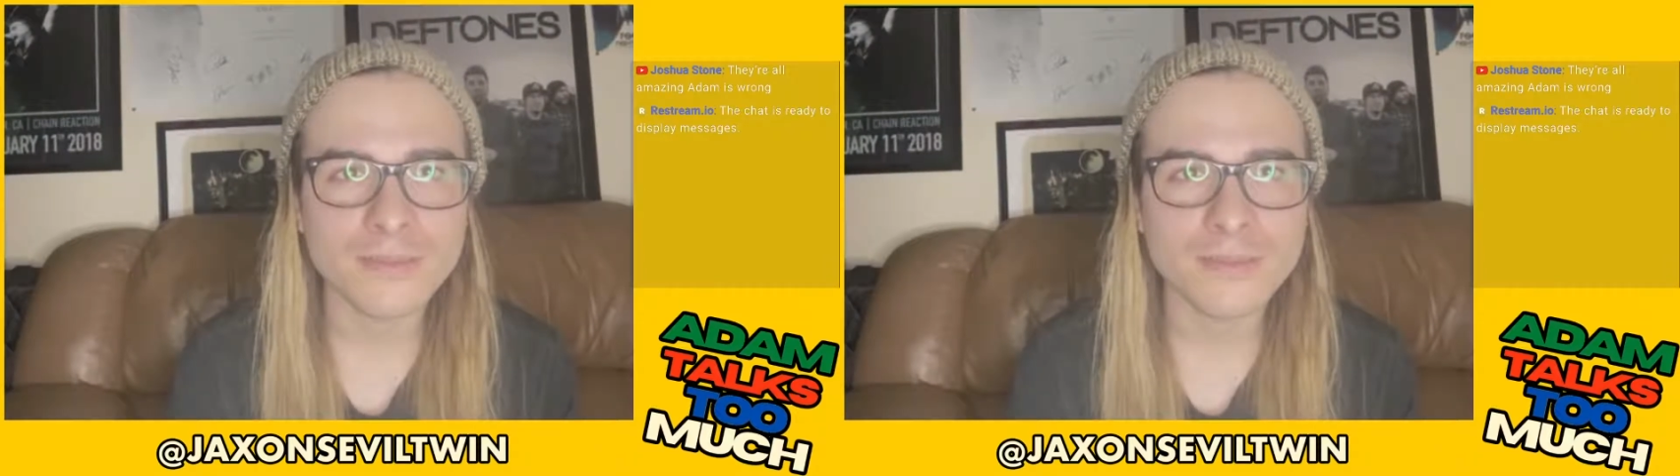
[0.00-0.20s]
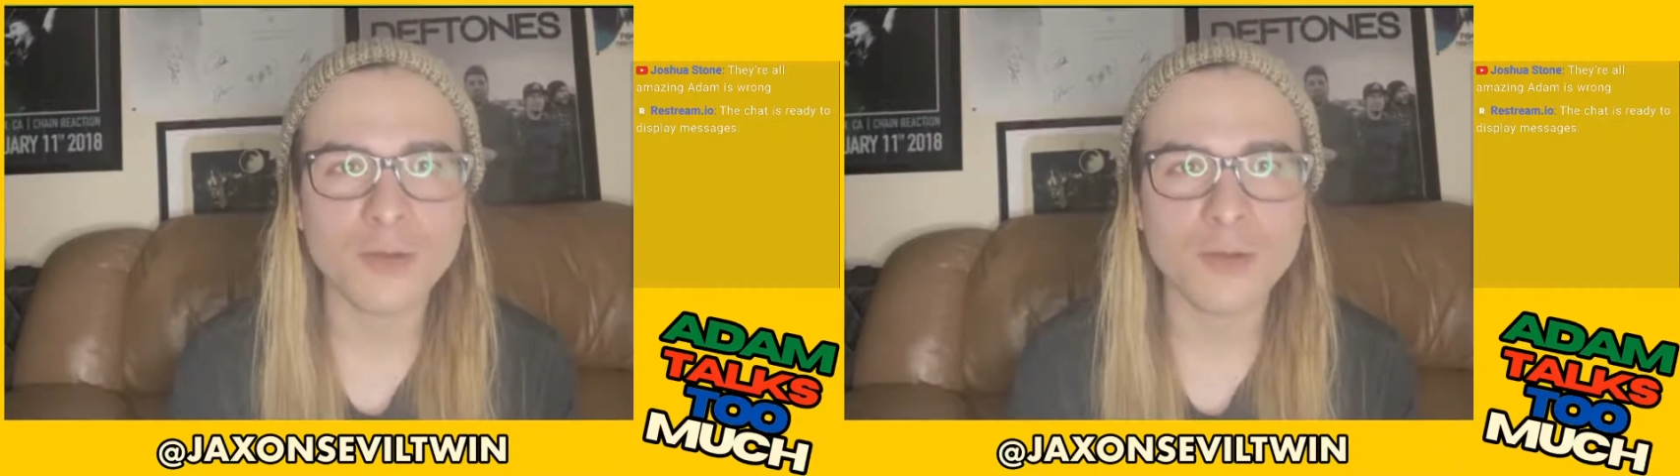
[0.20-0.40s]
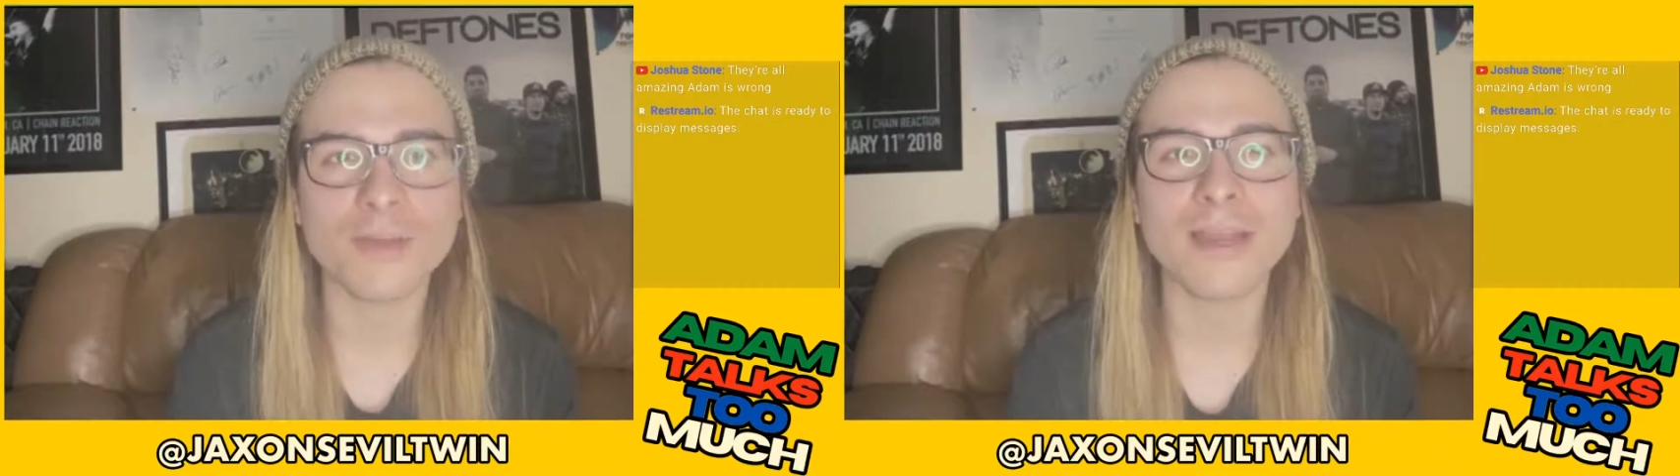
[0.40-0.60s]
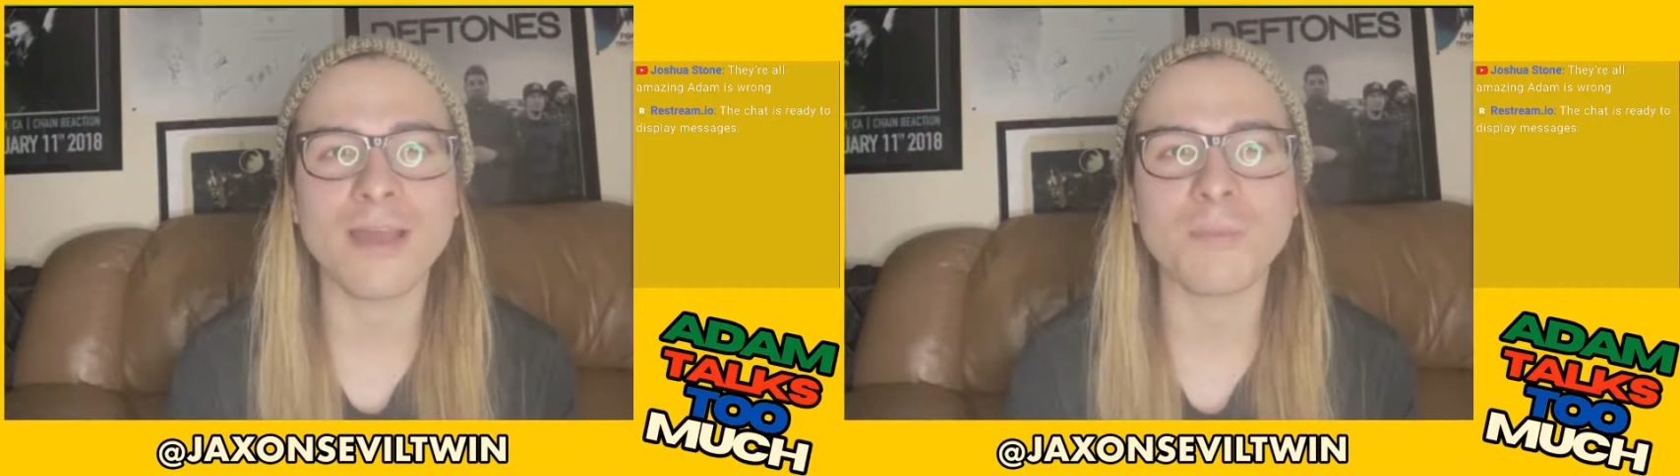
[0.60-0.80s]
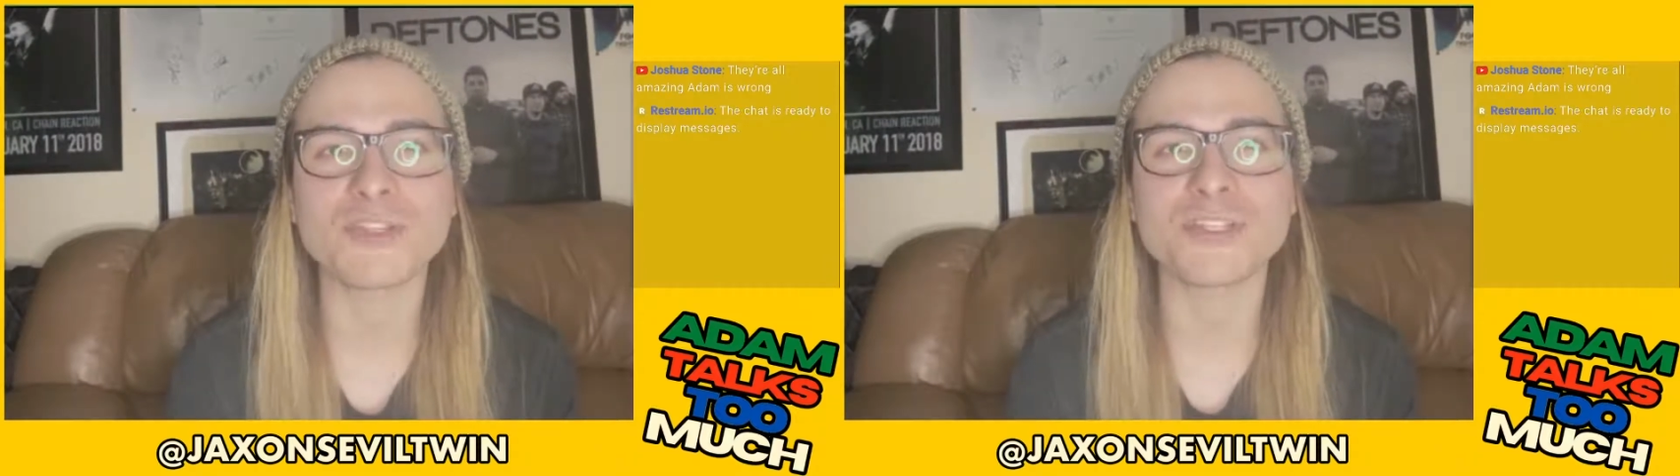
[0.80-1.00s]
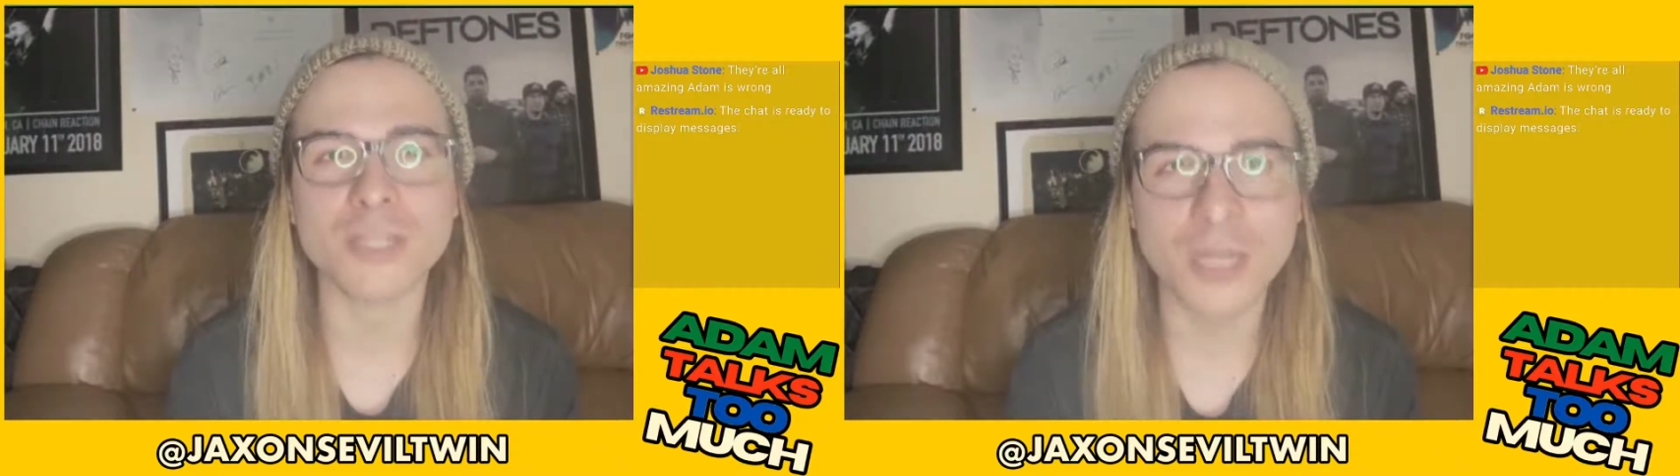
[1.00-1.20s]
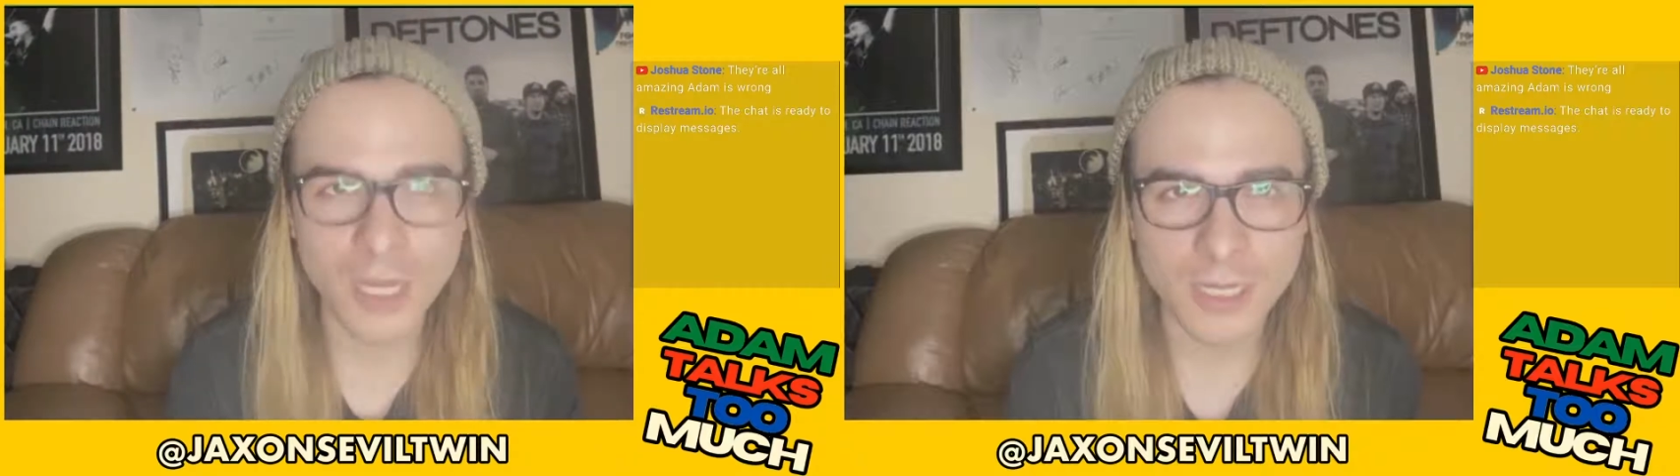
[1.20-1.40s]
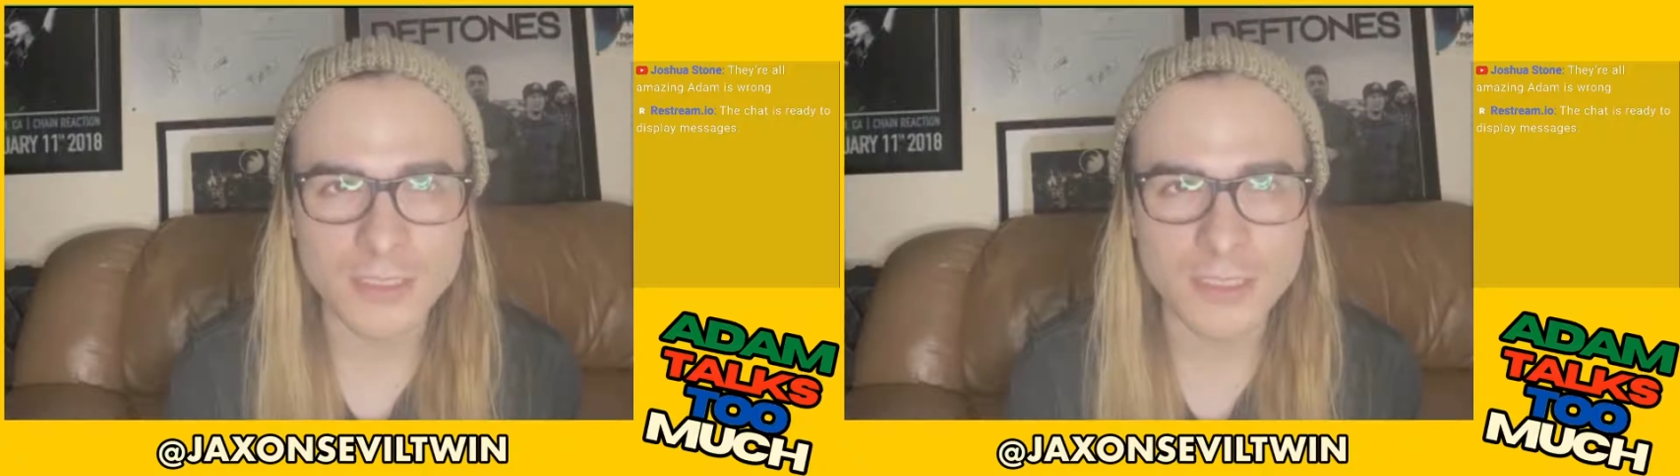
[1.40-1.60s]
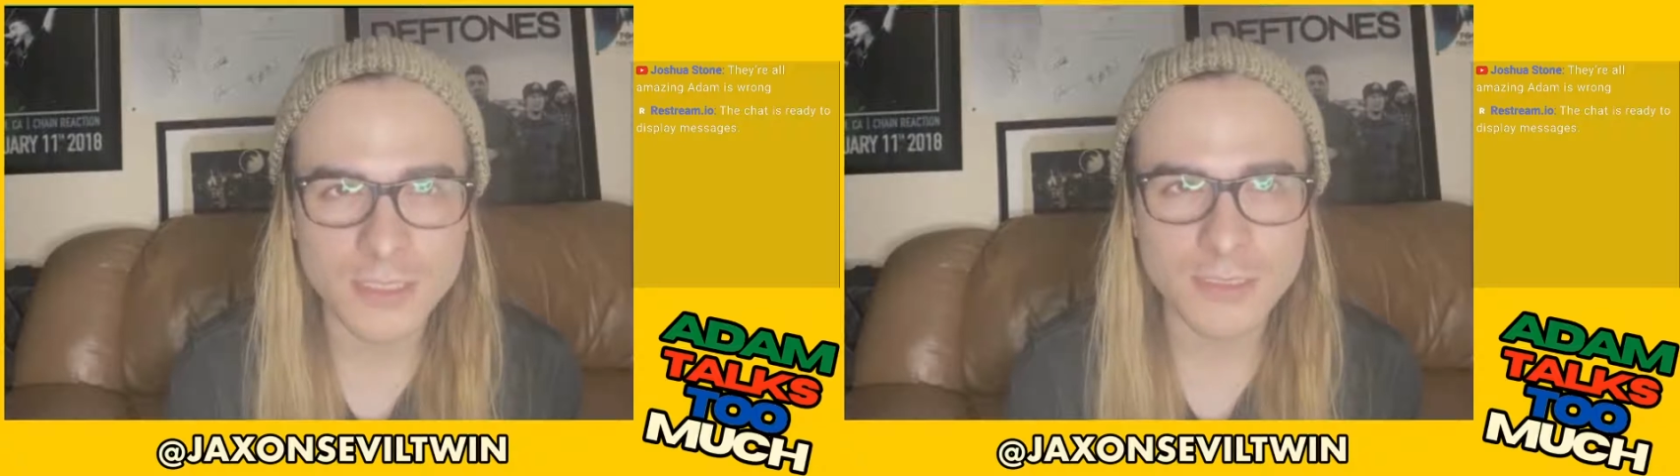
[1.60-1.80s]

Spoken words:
I don't care how much it costs.